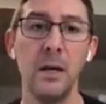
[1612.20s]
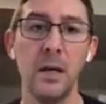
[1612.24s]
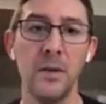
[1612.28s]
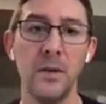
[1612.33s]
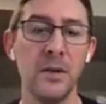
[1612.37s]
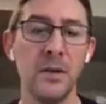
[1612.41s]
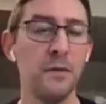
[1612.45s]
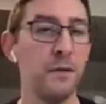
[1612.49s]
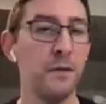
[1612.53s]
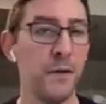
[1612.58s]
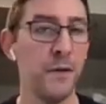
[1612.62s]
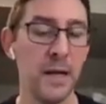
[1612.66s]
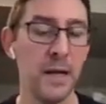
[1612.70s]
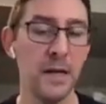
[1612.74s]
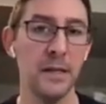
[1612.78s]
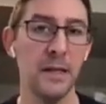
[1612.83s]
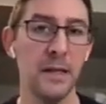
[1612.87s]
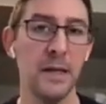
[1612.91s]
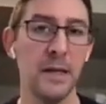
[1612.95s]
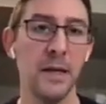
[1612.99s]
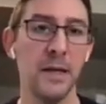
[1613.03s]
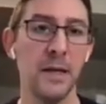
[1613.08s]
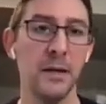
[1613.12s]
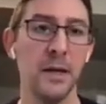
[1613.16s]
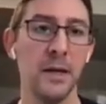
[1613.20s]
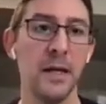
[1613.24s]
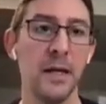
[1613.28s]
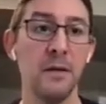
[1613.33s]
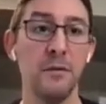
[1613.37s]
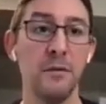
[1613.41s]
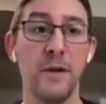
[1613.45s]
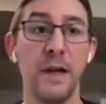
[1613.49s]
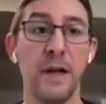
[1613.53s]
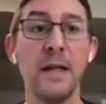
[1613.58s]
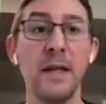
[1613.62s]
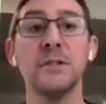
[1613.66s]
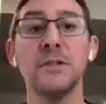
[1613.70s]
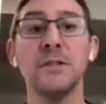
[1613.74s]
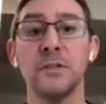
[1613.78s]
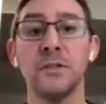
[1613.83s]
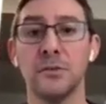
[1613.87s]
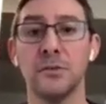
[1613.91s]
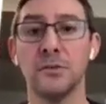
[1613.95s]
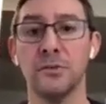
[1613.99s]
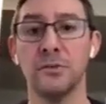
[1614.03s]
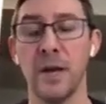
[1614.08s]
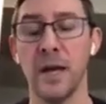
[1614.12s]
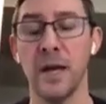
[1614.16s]
And then finally, an
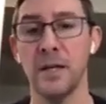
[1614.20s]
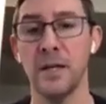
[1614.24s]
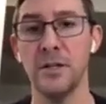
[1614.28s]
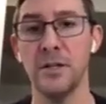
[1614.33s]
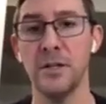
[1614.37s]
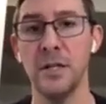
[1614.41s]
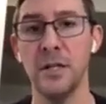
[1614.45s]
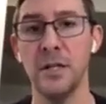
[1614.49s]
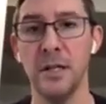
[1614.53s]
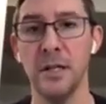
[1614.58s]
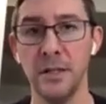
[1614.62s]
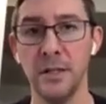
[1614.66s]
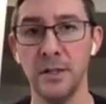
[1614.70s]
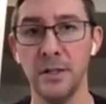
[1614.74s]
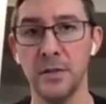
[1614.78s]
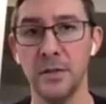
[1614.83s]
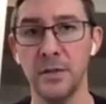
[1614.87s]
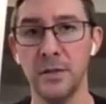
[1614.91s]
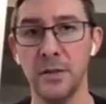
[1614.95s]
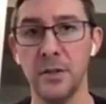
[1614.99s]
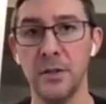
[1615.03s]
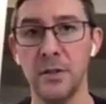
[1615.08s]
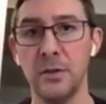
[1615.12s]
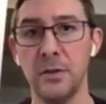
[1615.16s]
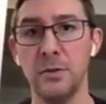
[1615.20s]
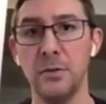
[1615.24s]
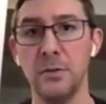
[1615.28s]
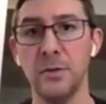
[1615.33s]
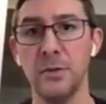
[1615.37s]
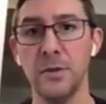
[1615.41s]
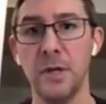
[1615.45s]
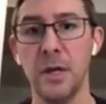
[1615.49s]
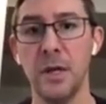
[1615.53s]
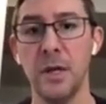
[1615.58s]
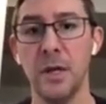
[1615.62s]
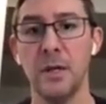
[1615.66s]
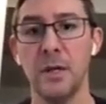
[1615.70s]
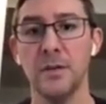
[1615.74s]
advanced strategy is to use